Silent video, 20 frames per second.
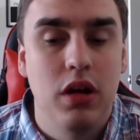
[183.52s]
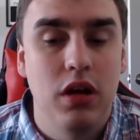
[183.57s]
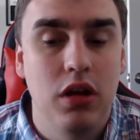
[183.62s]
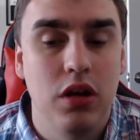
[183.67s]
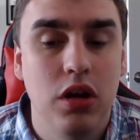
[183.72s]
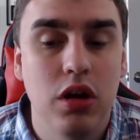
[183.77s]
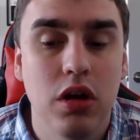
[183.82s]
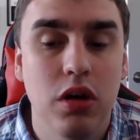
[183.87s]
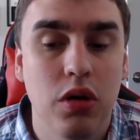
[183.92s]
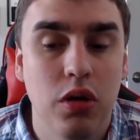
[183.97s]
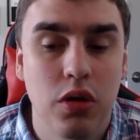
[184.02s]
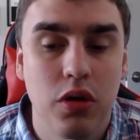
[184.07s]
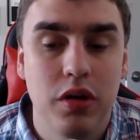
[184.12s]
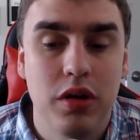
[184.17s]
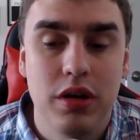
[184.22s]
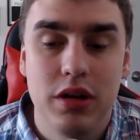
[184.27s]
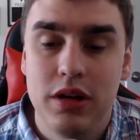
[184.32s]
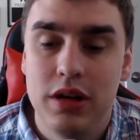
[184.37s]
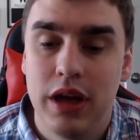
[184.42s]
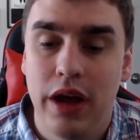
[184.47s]
Go
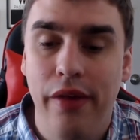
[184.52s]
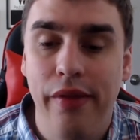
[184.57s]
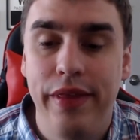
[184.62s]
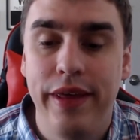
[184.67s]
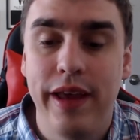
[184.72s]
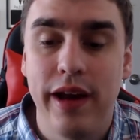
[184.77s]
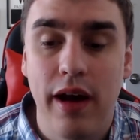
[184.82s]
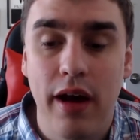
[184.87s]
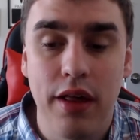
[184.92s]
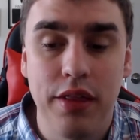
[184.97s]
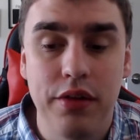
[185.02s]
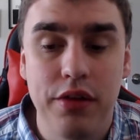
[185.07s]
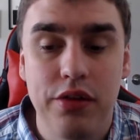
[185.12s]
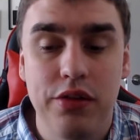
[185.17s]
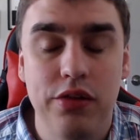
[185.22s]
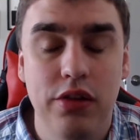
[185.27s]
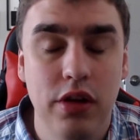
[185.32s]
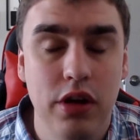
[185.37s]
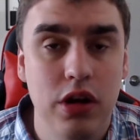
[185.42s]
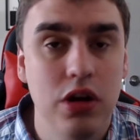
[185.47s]
tell the others
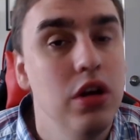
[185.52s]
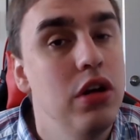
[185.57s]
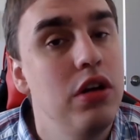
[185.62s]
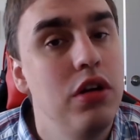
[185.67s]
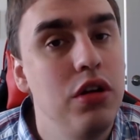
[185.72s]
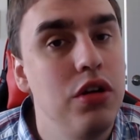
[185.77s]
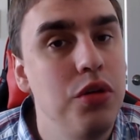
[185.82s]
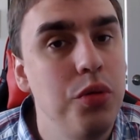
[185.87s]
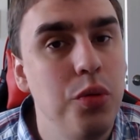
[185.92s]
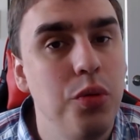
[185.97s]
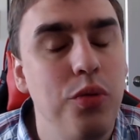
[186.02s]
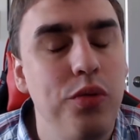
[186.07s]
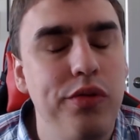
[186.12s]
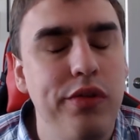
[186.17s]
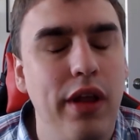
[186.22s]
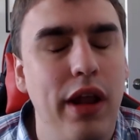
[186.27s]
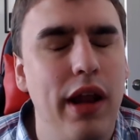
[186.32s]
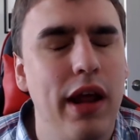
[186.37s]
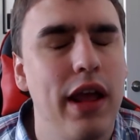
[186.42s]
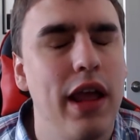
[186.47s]
the good news
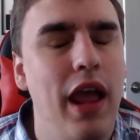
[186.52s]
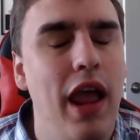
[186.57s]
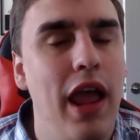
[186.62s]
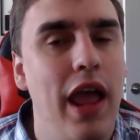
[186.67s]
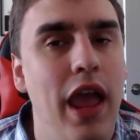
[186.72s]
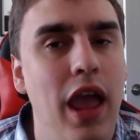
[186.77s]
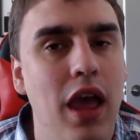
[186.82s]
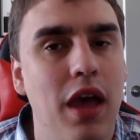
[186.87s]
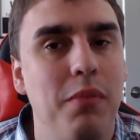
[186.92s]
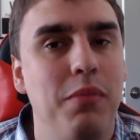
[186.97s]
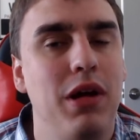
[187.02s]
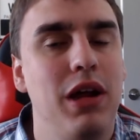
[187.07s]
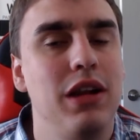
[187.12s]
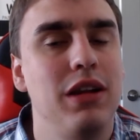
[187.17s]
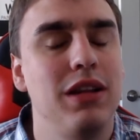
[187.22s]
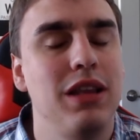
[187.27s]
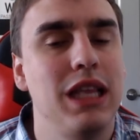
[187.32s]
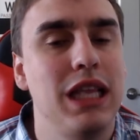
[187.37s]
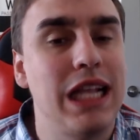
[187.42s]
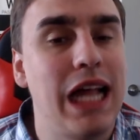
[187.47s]
that I am
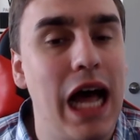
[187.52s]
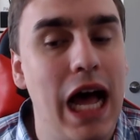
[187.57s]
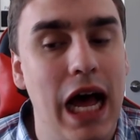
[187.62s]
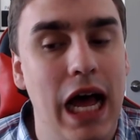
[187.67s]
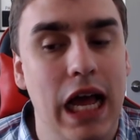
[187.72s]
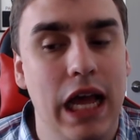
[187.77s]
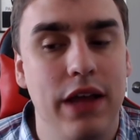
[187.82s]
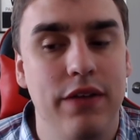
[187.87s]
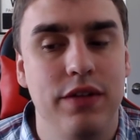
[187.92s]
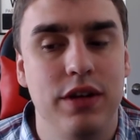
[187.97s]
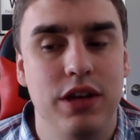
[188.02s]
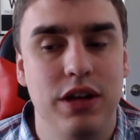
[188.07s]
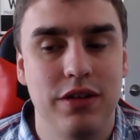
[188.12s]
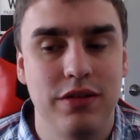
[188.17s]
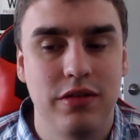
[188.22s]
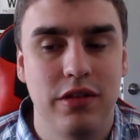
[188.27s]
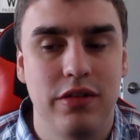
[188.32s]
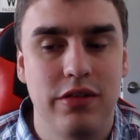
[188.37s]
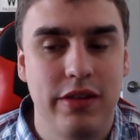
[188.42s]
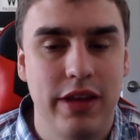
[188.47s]
alive,
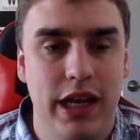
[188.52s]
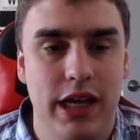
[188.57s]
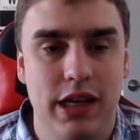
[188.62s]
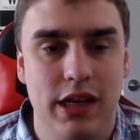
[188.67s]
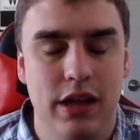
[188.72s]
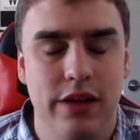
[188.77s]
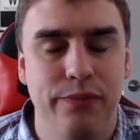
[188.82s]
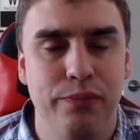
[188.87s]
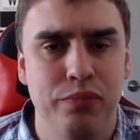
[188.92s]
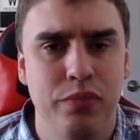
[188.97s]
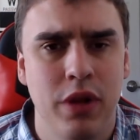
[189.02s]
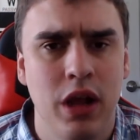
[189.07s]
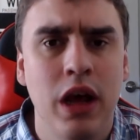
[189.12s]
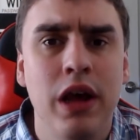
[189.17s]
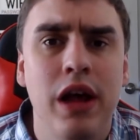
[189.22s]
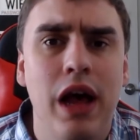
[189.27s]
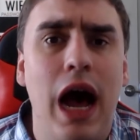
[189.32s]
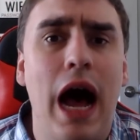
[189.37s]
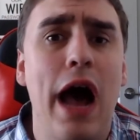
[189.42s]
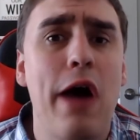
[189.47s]
Jesus said.
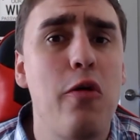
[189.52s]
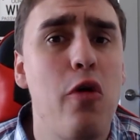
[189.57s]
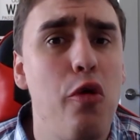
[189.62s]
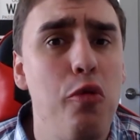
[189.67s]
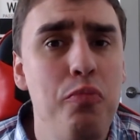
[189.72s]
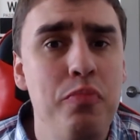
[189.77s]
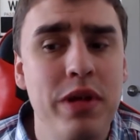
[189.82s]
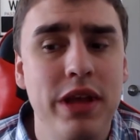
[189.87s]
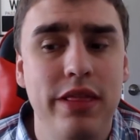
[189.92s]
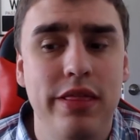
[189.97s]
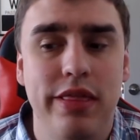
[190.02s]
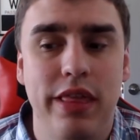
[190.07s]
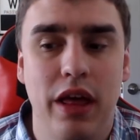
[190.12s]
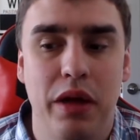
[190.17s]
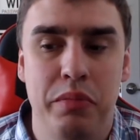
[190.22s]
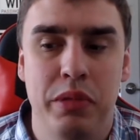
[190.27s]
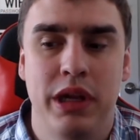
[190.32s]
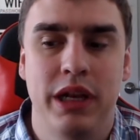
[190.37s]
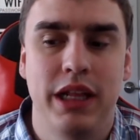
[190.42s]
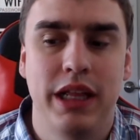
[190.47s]
I will meet them
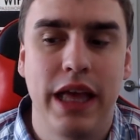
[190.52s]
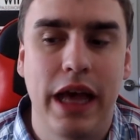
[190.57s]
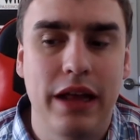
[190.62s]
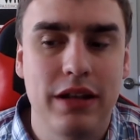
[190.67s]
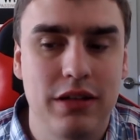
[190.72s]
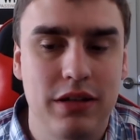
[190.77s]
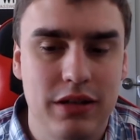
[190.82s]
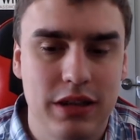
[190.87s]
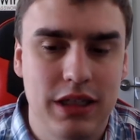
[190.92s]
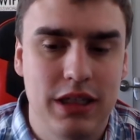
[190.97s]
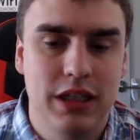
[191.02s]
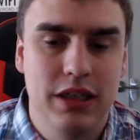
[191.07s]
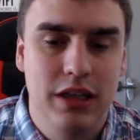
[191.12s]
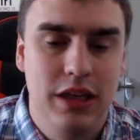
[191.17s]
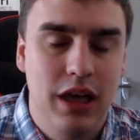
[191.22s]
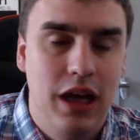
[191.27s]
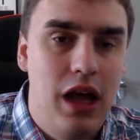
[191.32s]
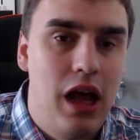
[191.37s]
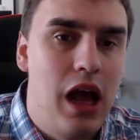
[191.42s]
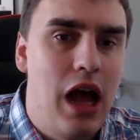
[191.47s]
in Galilee.
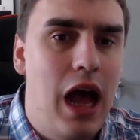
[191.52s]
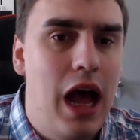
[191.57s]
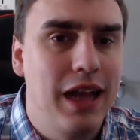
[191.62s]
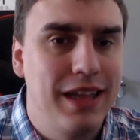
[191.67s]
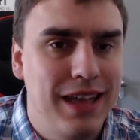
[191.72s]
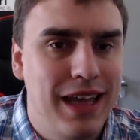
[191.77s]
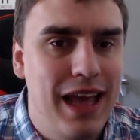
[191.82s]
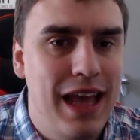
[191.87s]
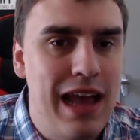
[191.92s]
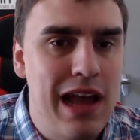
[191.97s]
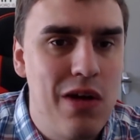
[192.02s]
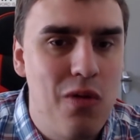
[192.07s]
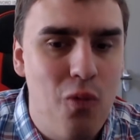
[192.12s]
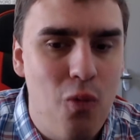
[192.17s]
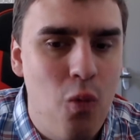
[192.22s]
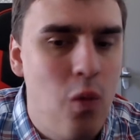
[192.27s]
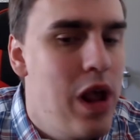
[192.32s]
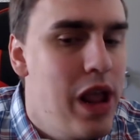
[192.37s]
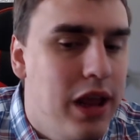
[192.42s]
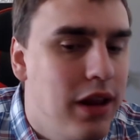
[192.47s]
I can't
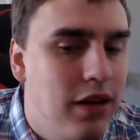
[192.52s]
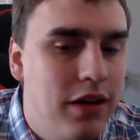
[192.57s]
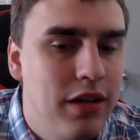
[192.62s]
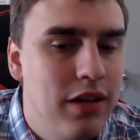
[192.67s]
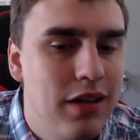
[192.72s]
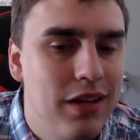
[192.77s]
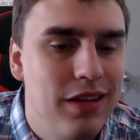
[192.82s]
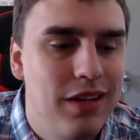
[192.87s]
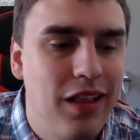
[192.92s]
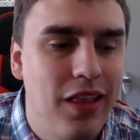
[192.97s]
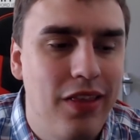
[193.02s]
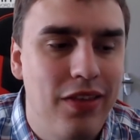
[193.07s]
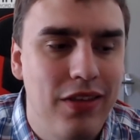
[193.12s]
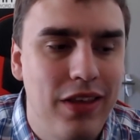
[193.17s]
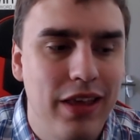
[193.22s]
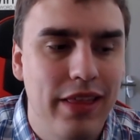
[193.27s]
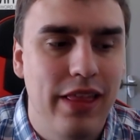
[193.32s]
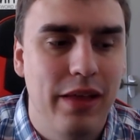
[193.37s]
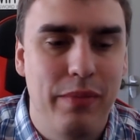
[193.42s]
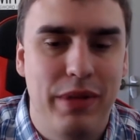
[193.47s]
wait to see
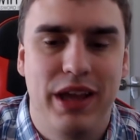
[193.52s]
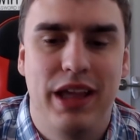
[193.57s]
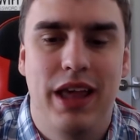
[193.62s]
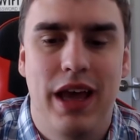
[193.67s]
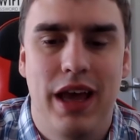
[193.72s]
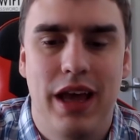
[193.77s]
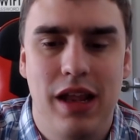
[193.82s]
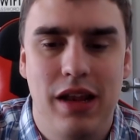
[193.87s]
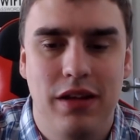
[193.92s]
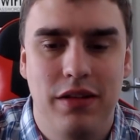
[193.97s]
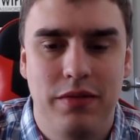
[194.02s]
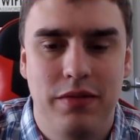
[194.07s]
them again.